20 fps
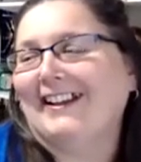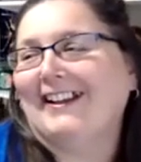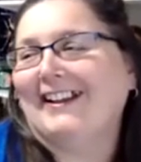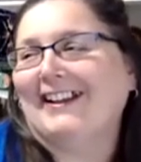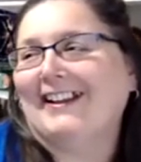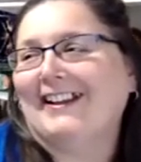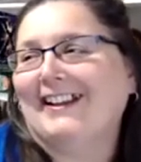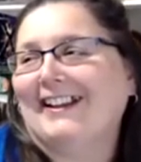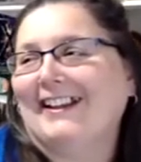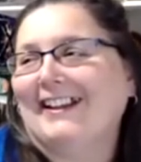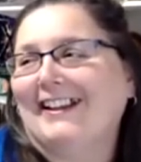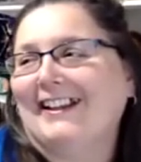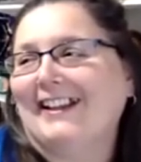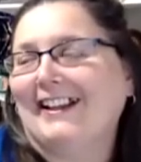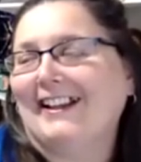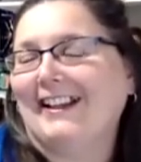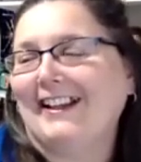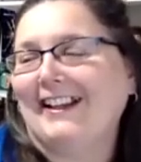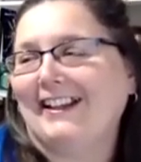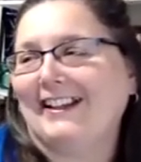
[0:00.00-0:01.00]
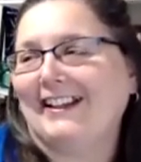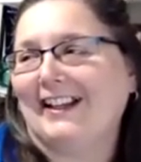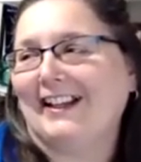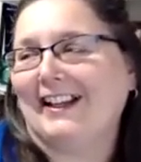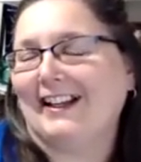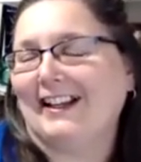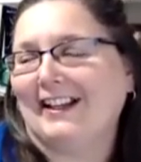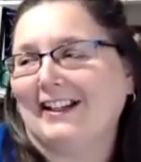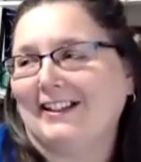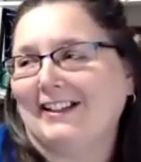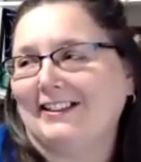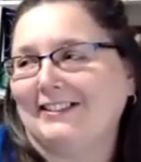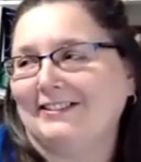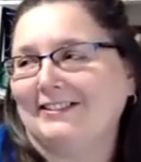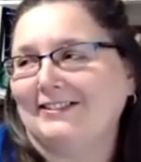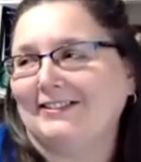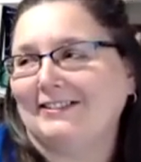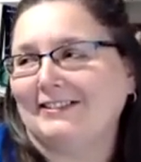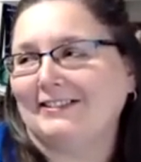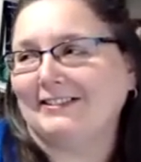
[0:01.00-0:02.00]

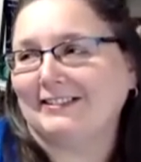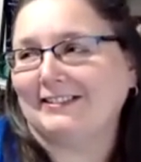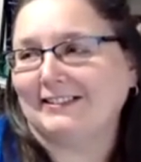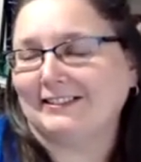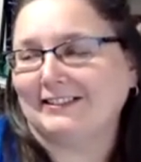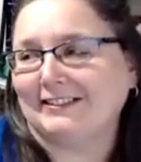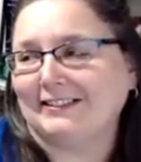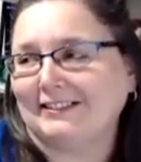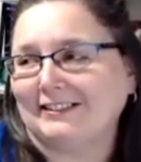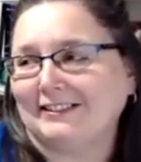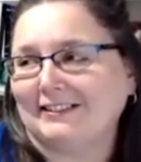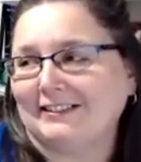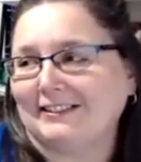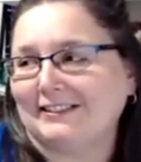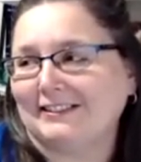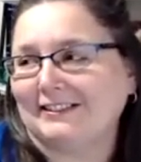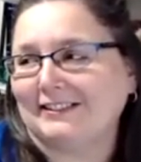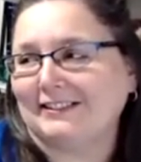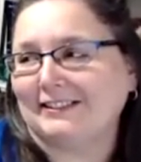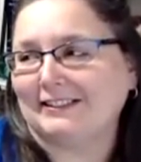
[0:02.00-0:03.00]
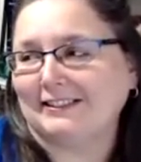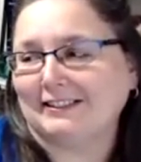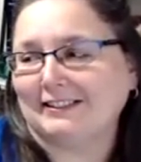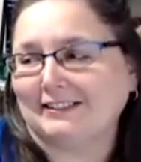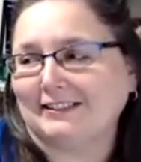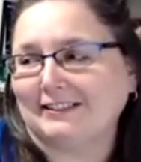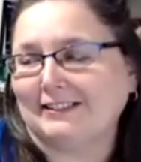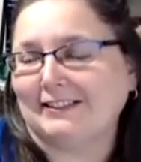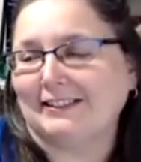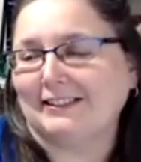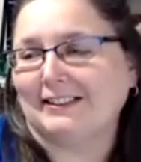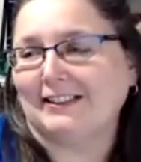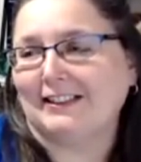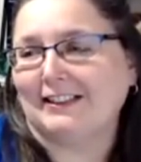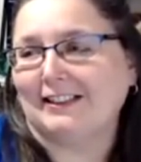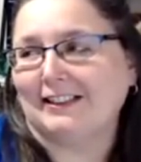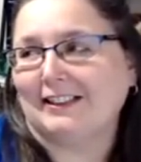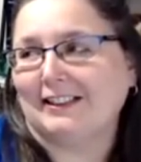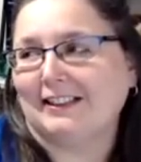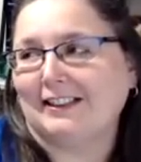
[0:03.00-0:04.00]

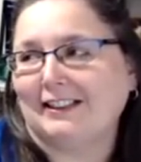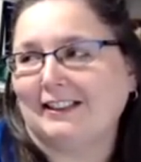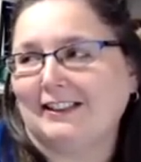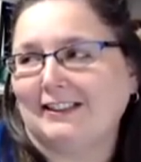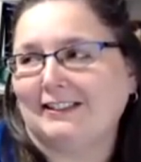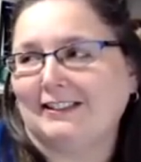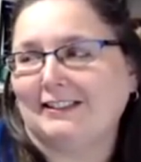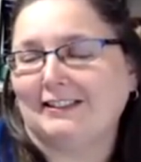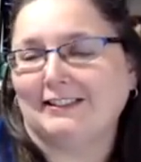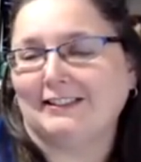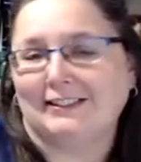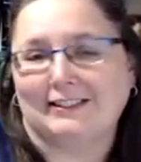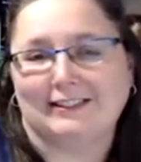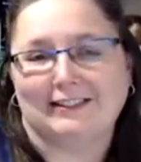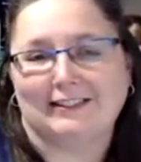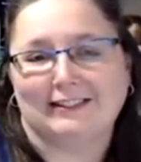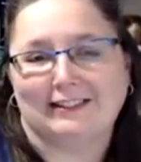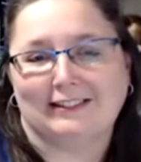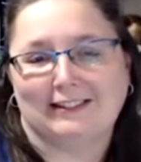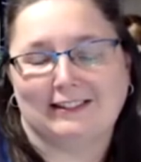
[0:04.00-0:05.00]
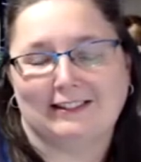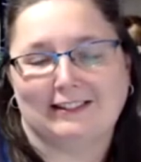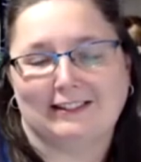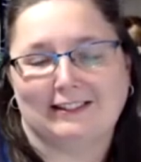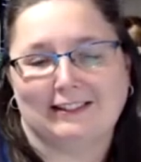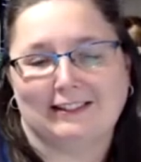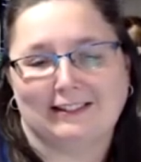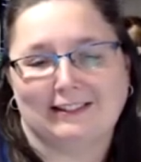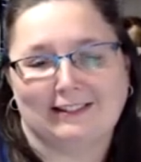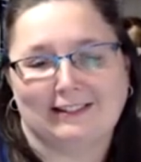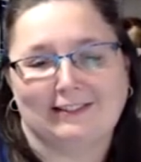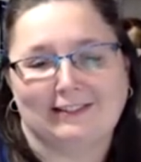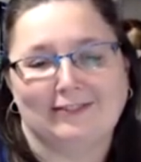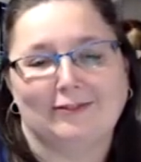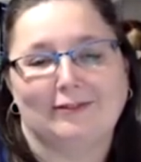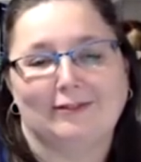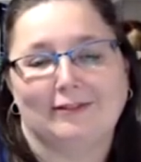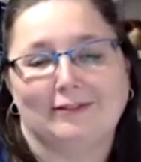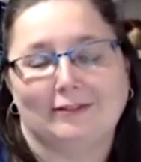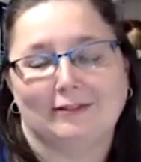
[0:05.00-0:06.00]

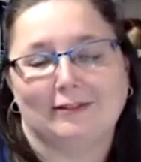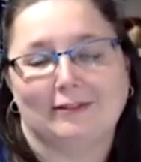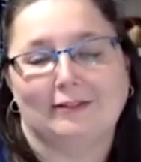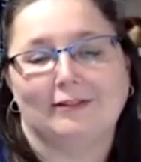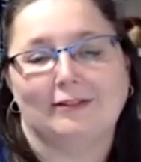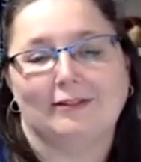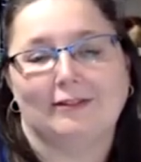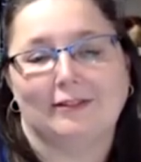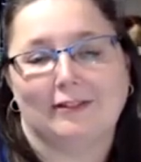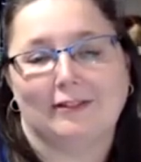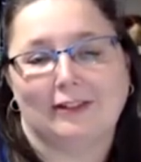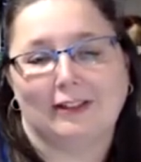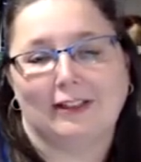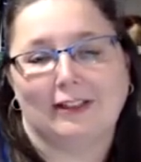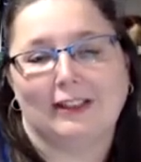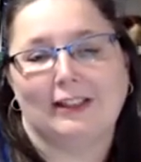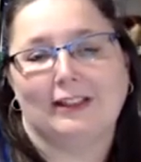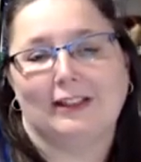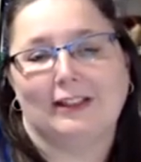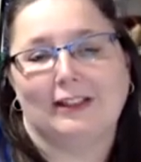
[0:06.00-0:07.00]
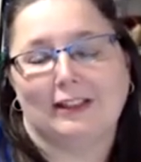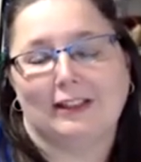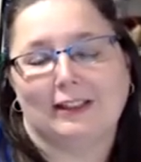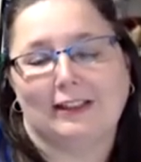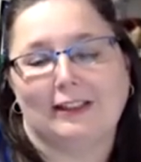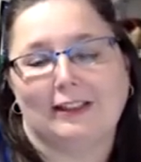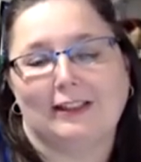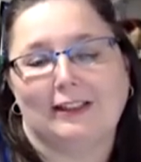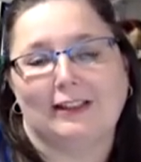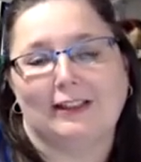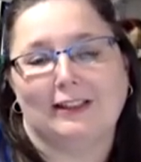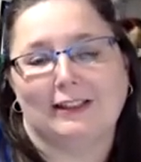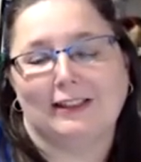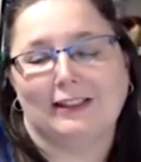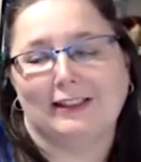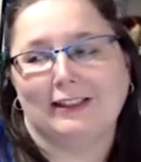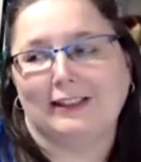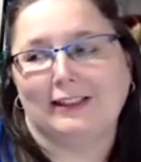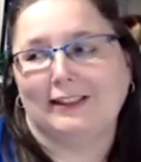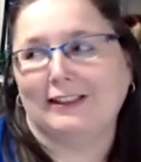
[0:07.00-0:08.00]
(not speaking)